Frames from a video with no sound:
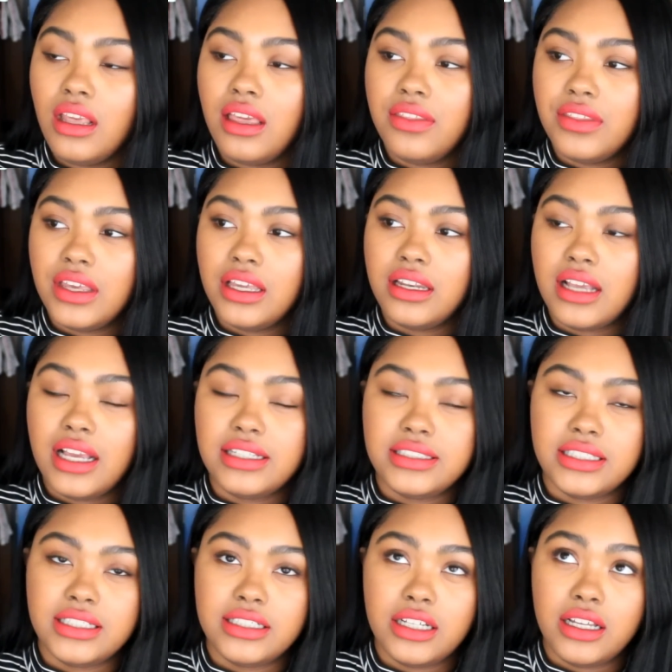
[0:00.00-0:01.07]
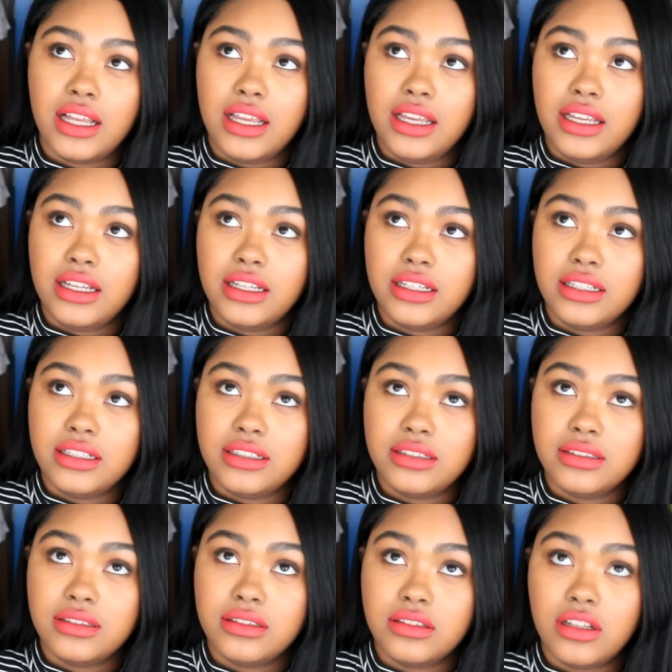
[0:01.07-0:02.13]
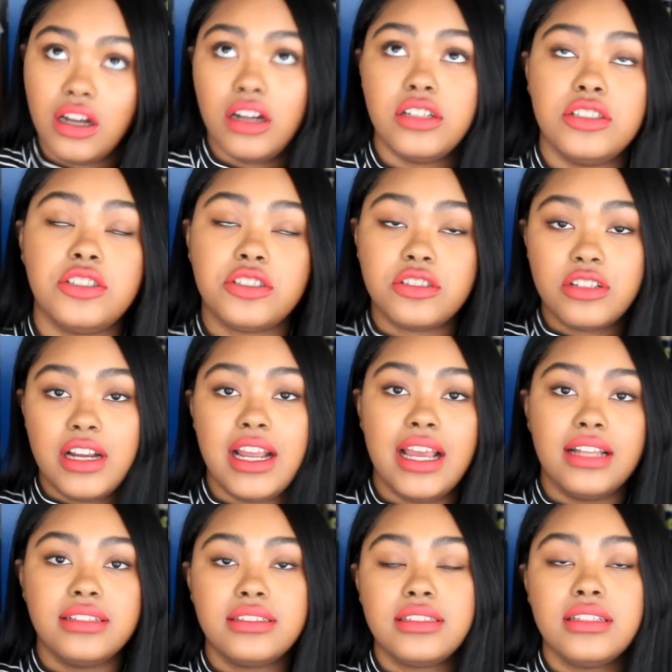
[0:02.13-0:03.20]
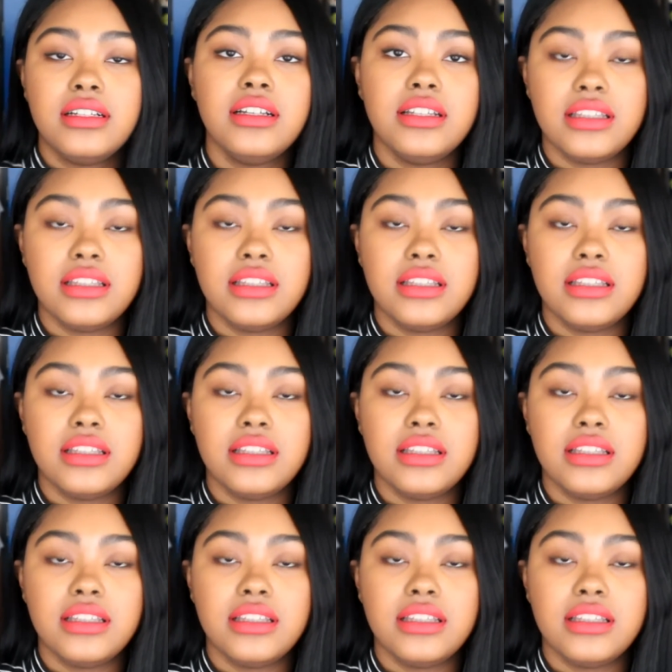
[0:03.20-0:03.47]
and then I did a large grant